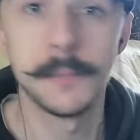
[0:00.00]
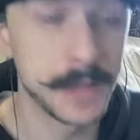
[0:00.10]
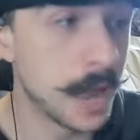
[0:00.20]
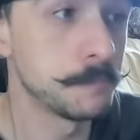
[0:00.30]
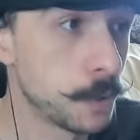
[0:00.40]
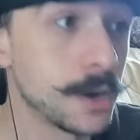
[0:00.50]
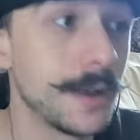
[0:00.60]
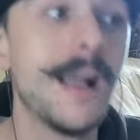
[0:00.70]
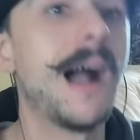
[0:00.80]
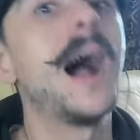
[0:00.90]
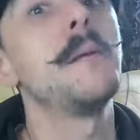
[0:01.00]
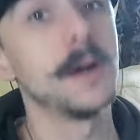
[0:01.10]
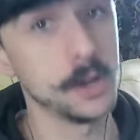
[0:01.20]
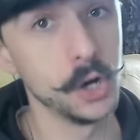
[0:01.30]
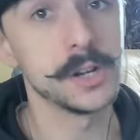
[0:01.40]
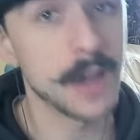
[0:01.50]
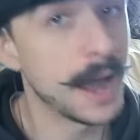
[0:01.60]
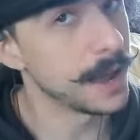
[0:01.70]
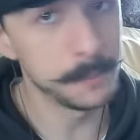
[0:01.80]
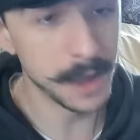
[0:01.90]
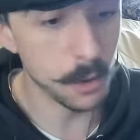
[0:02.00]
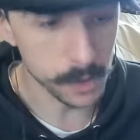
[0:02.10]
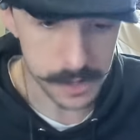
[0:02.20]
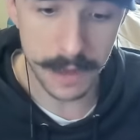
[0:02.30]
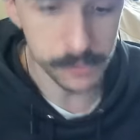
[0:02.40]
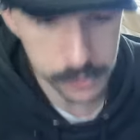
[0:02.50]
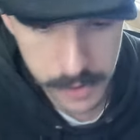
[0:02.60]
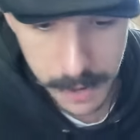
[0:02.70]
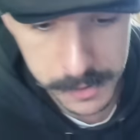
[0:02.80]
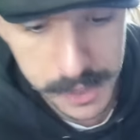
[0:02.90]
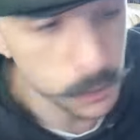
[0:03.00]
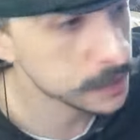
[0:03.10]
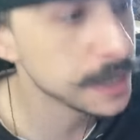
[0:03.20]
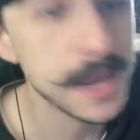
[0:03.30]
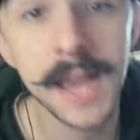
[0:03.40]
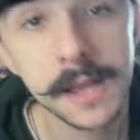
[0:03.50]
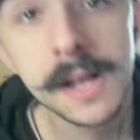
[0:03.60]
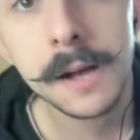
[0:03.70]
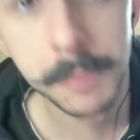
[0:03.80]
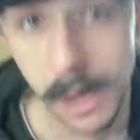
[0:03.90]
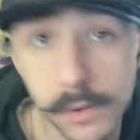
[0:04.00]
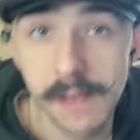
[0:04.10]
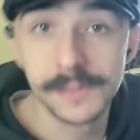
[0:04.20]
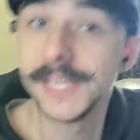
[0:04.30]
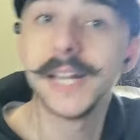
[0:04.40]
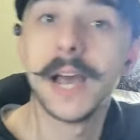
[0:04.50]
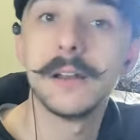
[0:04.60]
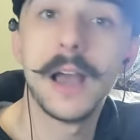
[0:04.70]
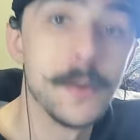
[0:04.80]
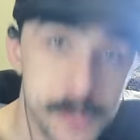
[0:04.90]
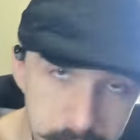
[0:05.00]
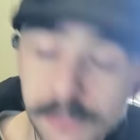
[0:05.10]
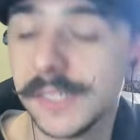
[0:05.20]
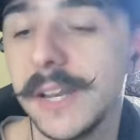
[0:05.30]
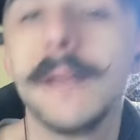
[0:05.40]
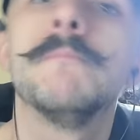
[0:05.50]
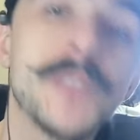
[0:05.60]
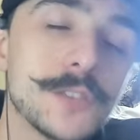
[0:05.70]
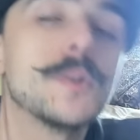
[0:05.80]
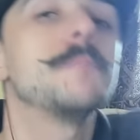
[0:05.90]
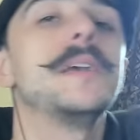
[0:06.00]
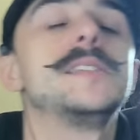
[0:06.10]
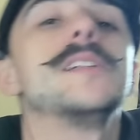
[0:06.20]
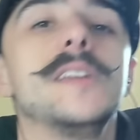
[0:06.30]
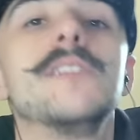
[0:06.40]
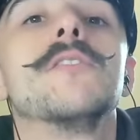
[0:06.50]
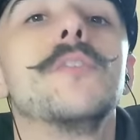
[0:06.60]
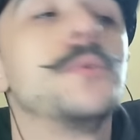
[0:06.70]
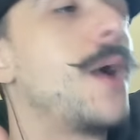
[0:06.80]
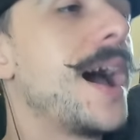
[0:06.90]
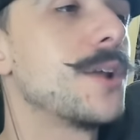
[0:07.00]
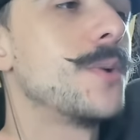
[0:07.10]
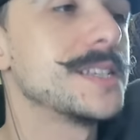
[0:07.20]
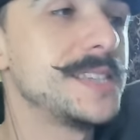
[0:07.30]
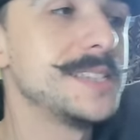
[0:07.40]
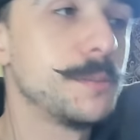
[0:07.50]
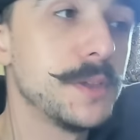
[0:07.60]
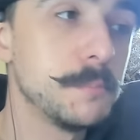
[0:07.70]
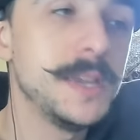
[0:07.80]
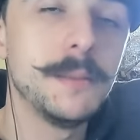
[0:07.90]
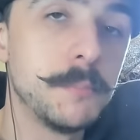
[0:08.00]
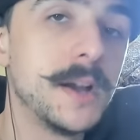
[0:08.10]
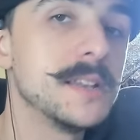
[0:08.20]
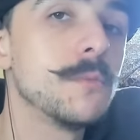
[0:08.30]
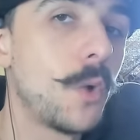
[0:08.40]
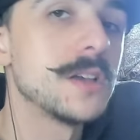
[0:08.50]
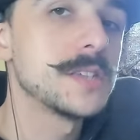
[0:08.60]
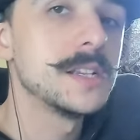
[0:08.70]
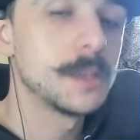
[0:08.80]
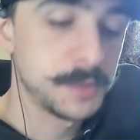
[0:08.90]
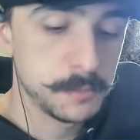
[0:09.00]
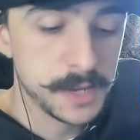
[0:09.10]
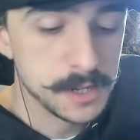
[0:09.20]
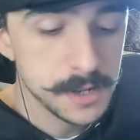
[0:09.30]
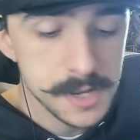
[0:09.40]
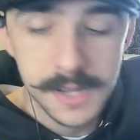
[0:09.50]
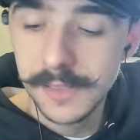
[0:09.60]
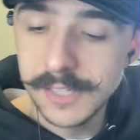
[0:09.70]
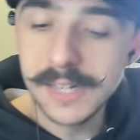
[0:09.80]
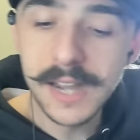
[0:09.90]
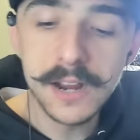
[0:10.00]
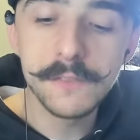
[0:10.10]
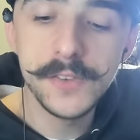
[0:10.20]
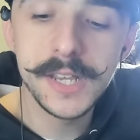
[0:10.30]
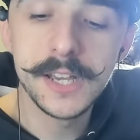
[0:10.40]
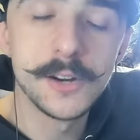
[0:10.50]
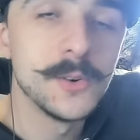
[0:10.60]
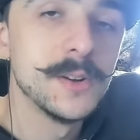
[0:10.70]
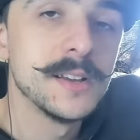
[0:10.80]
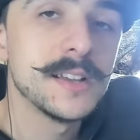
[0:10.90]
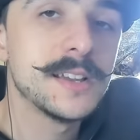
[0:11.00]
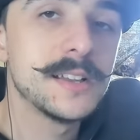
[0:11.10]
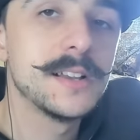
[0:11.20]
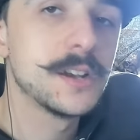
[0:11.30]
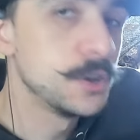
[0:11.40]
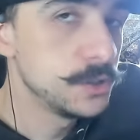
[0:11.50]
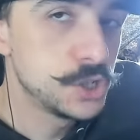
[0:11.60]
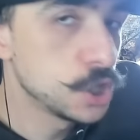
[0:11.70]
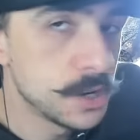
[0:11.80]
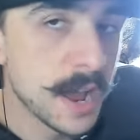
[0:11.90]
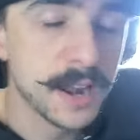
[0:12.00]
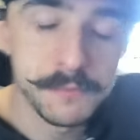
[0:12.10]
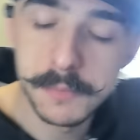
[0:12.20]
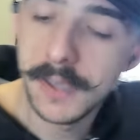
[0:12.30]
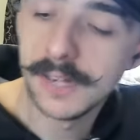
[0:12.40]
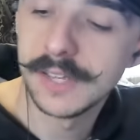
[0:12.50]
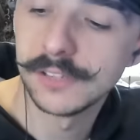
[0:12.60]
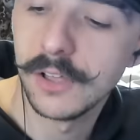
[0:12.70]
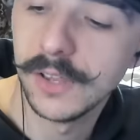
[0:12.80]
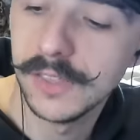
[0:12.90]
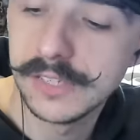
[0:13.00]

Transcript: I mean, I'm per I'm a good guy. I mean, I would never do that. But anyway, you're gay. But I would never say that. I would never say that. That's what I'm basically hearing from you. I don't want to say something mean, but while saying something mean, this entire video could should not have been made. Tess Holliday.